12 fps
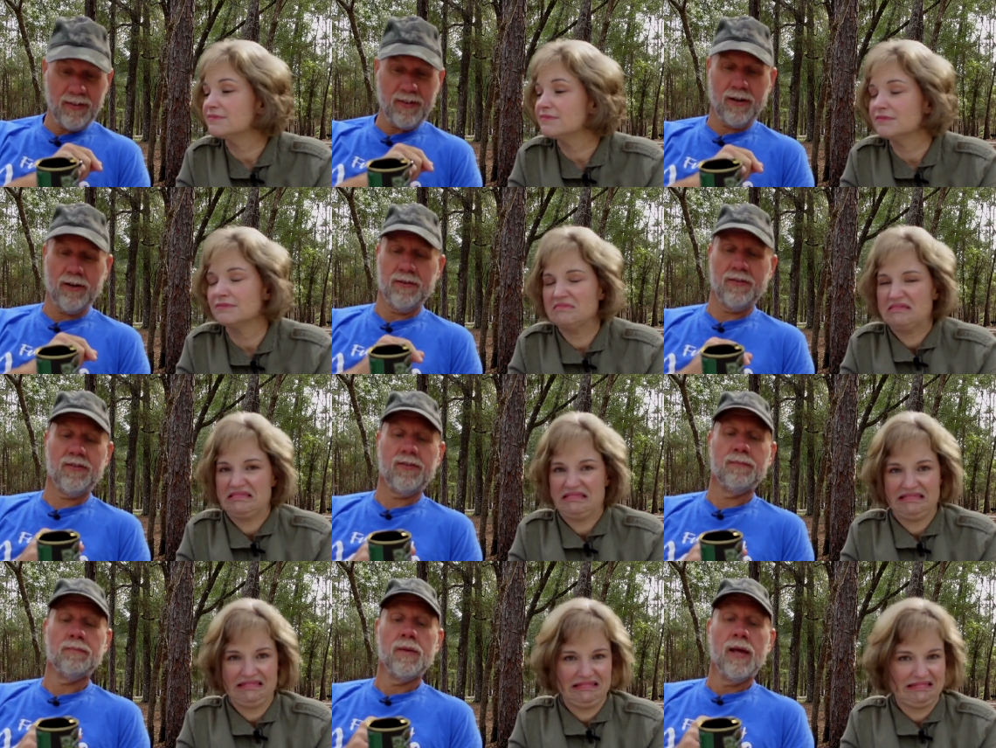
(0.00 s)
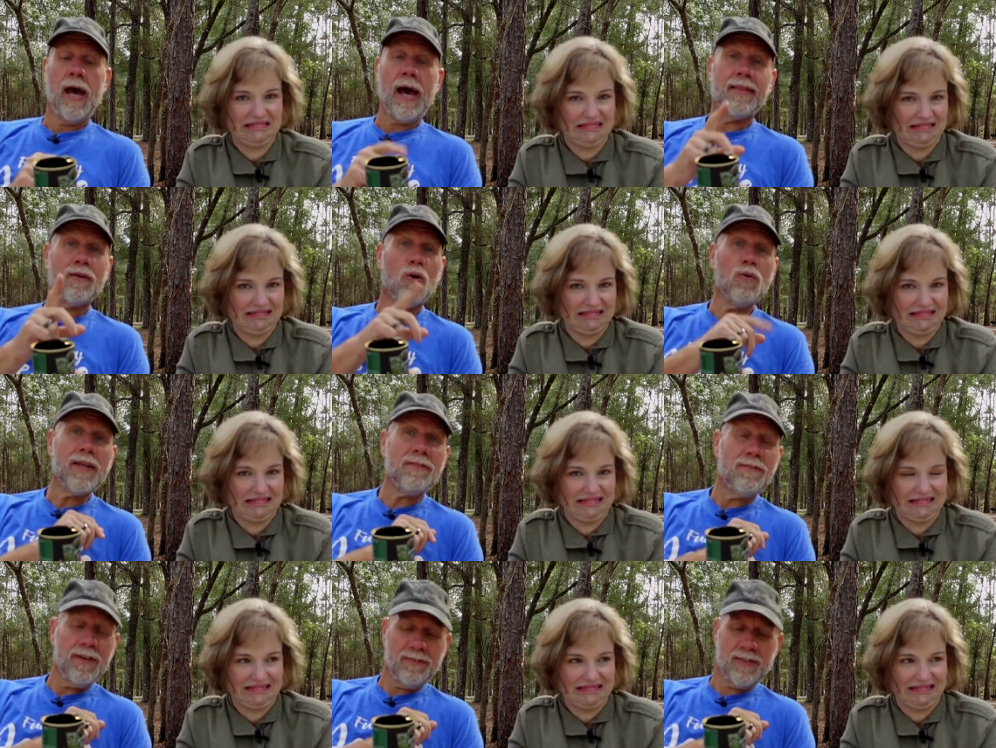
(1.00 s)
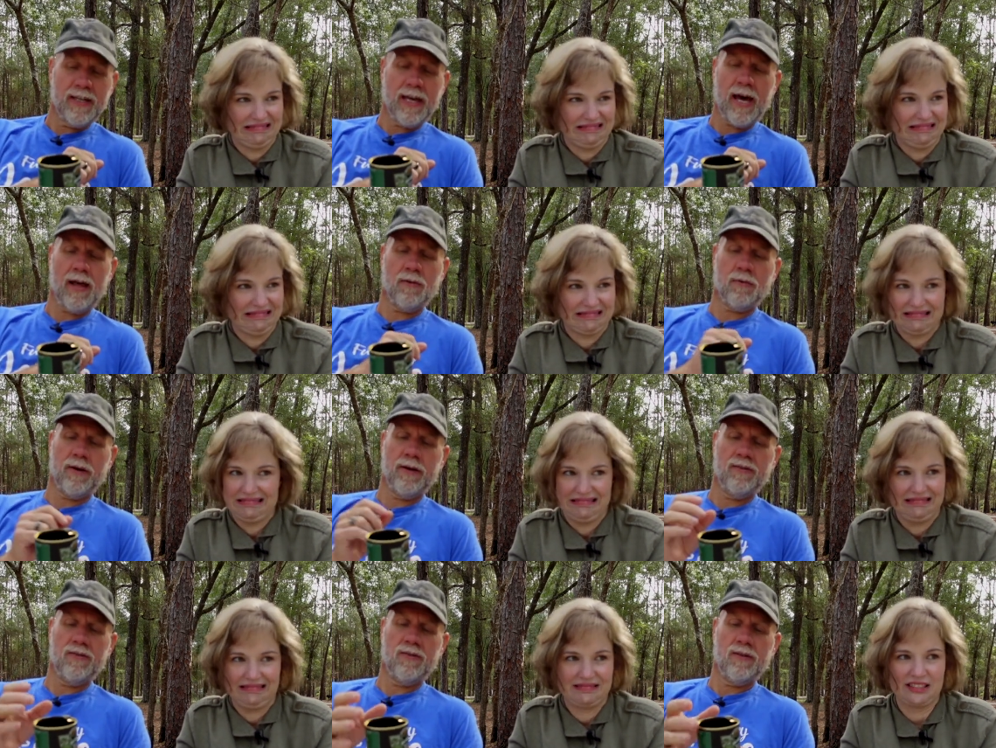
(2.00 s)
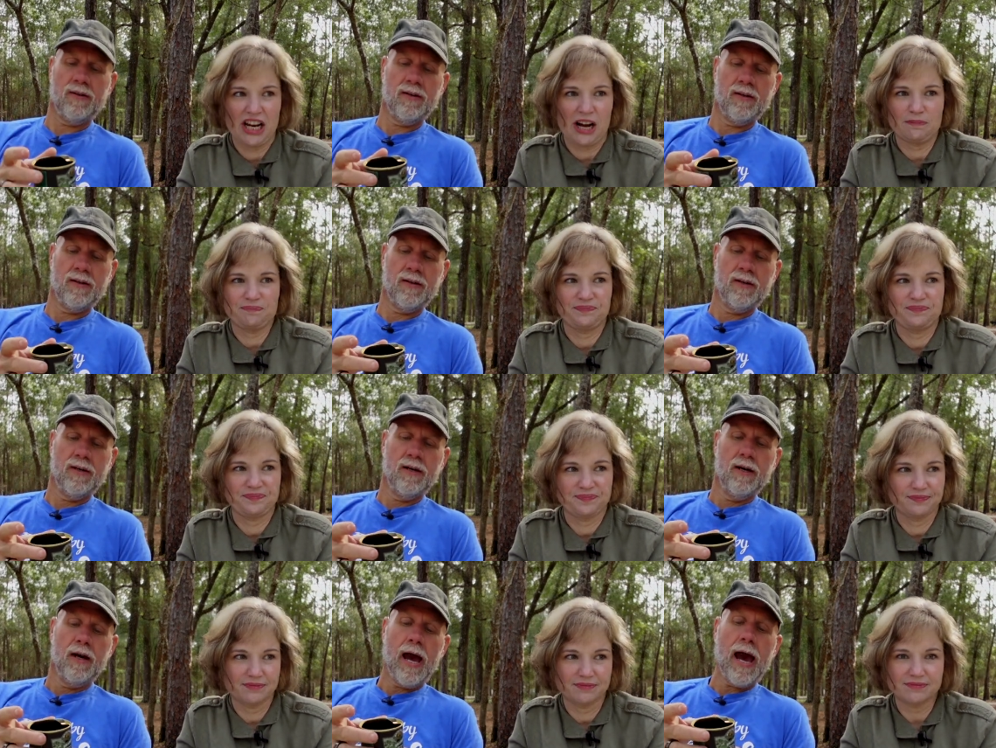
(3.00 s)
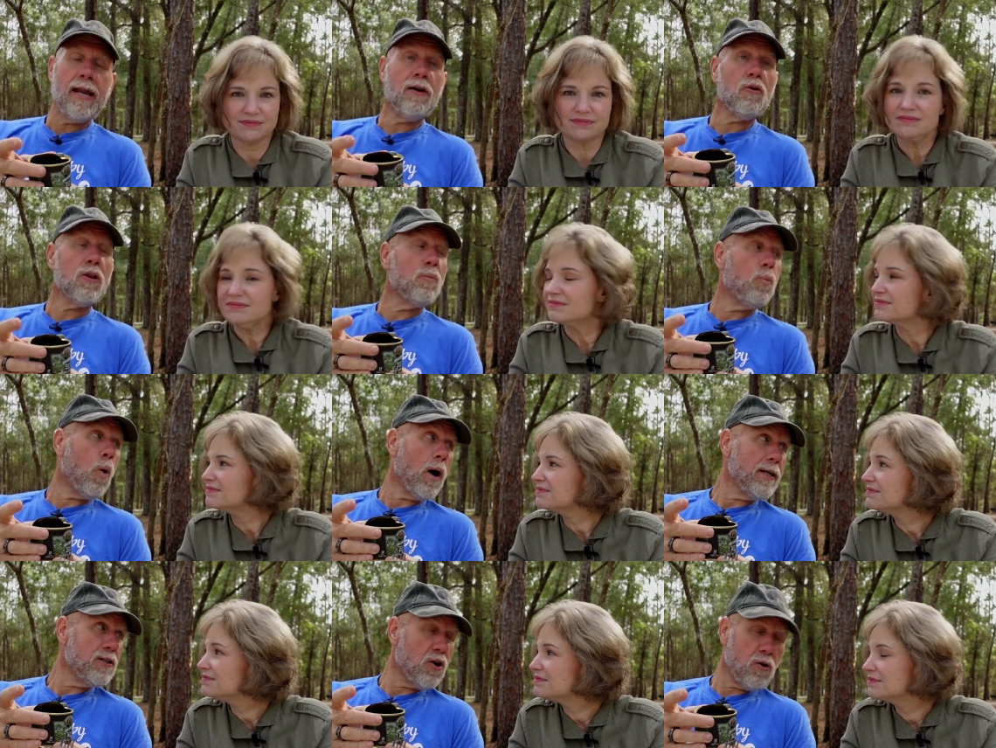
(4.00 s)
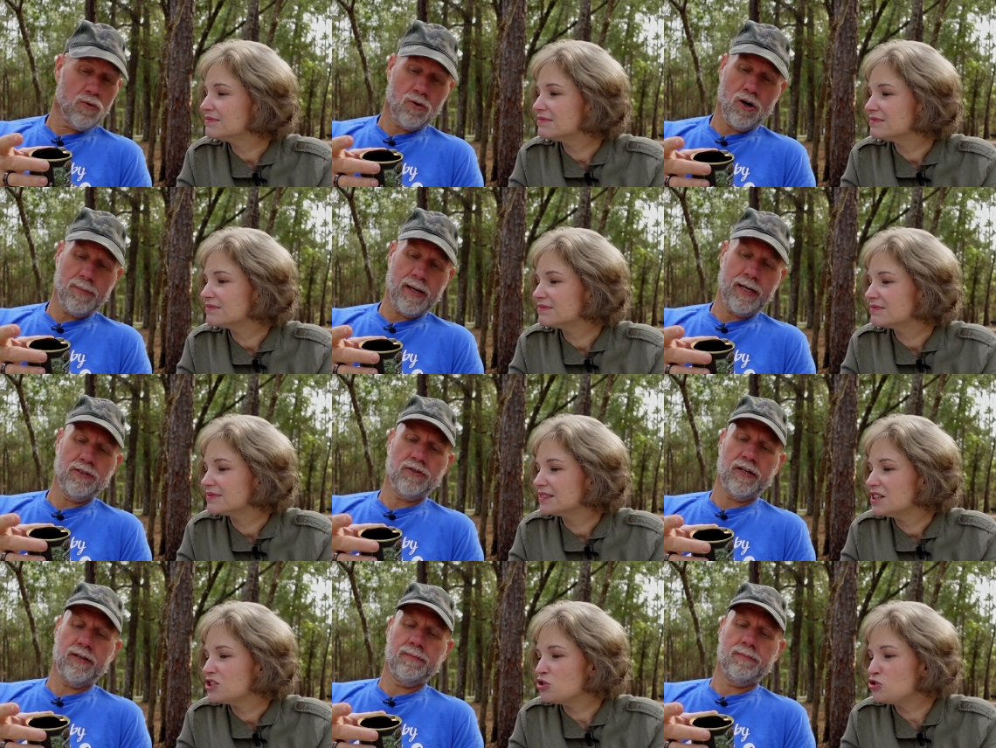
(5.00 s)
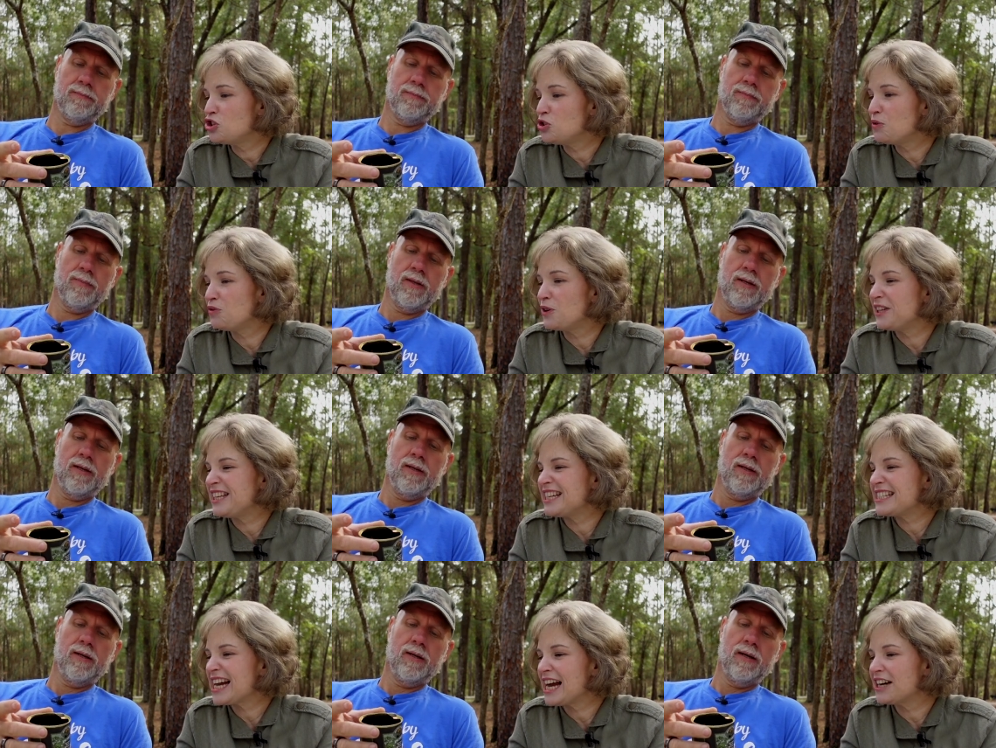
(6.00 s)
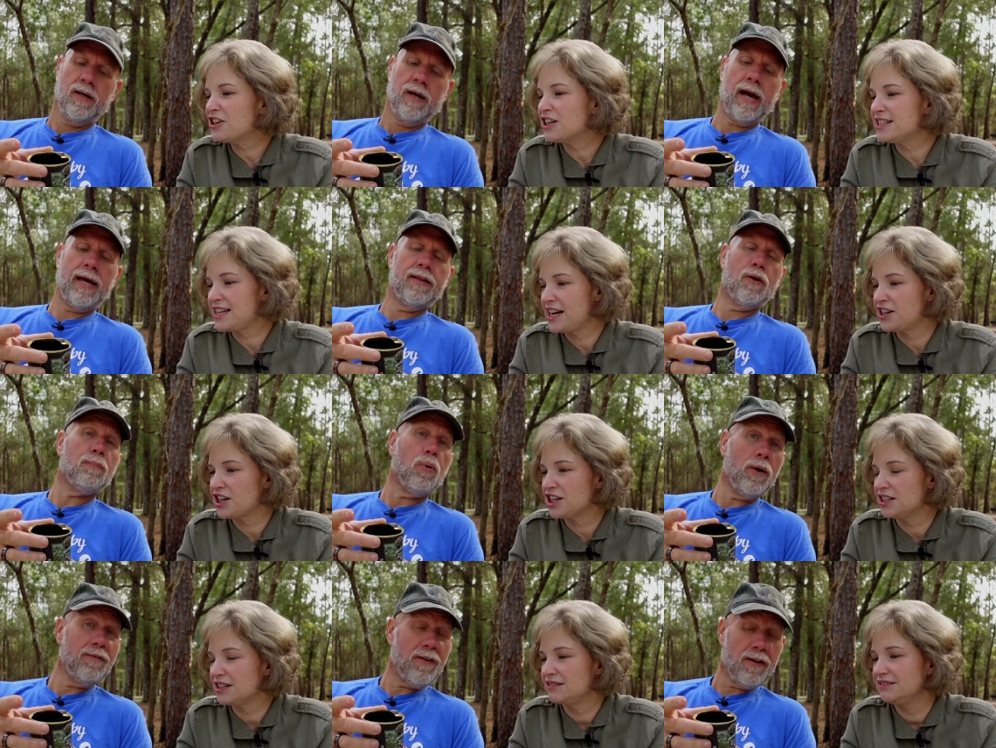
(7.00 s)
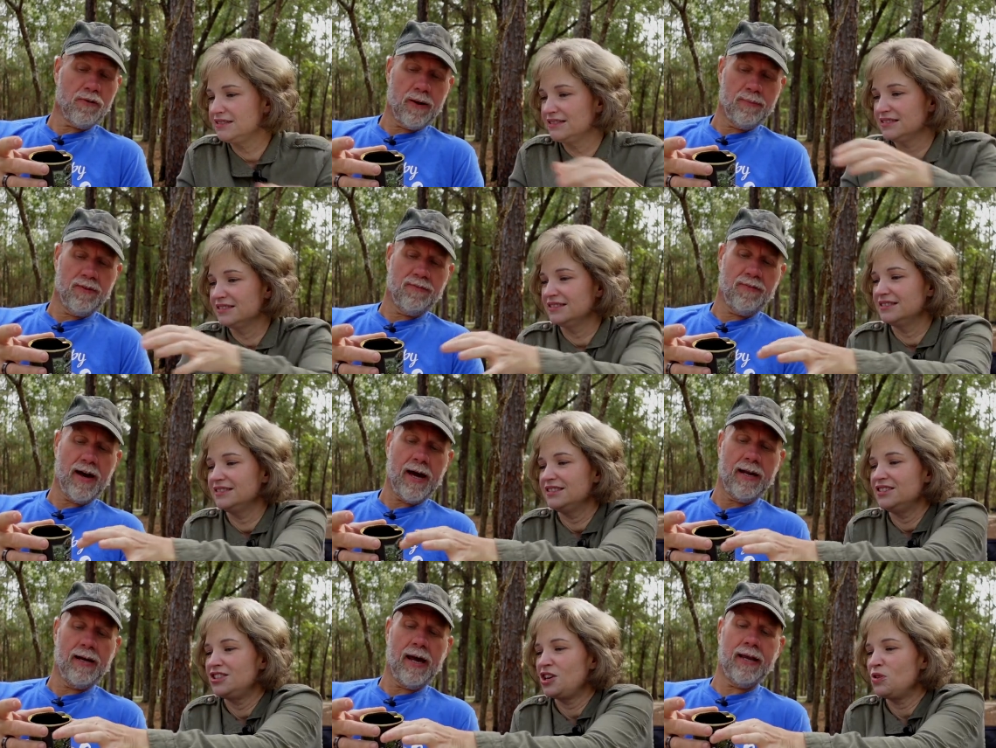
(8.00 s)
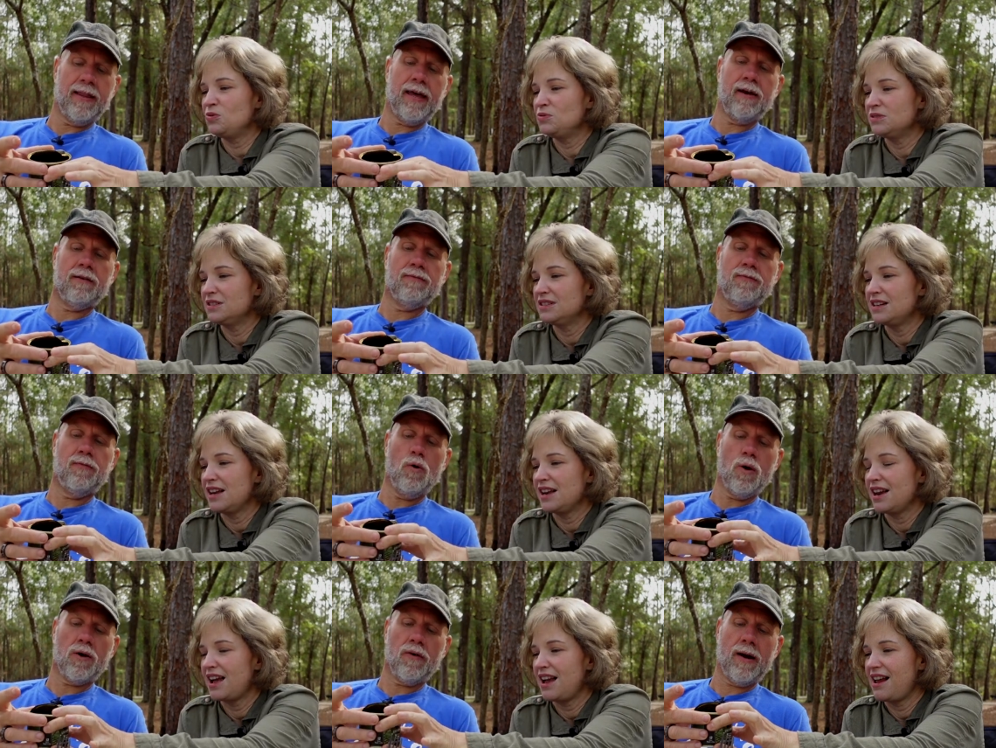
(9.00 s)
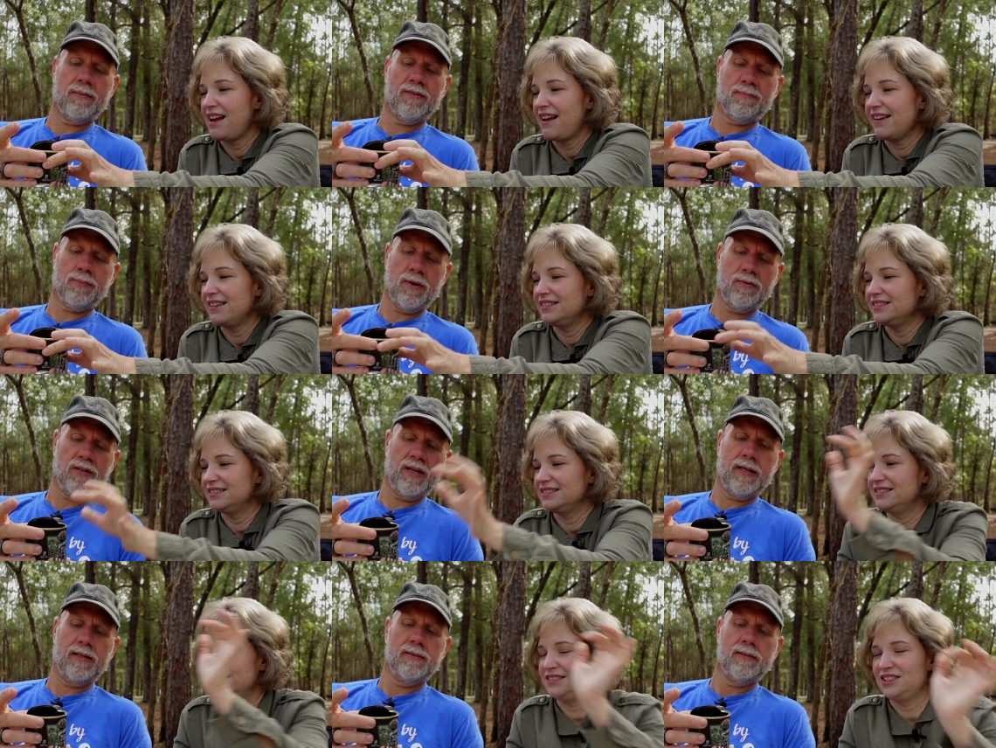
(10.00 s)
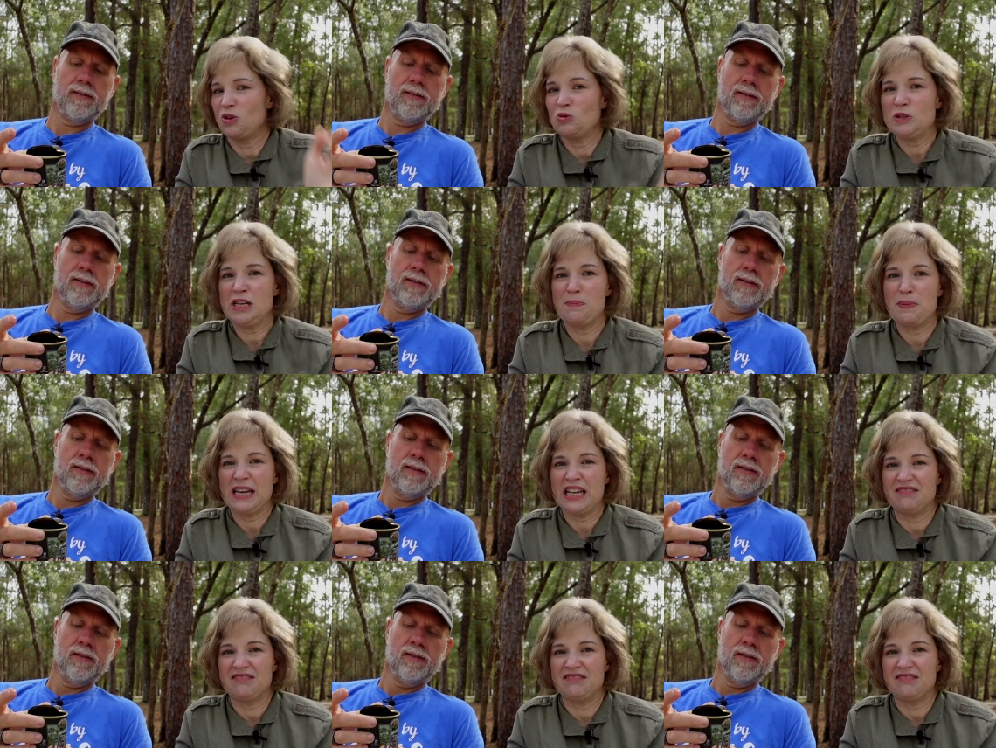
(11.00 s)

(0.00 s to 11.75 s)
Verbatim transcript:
Speaker 1: of those, and they're only 50 calories. No and only one total carbohydrate.
Speaker 2: So two if you eat the entire container. And they're
Speaker 1: 0.5 grams of fat, Don't. and they are four grams of protein. Don't tip it.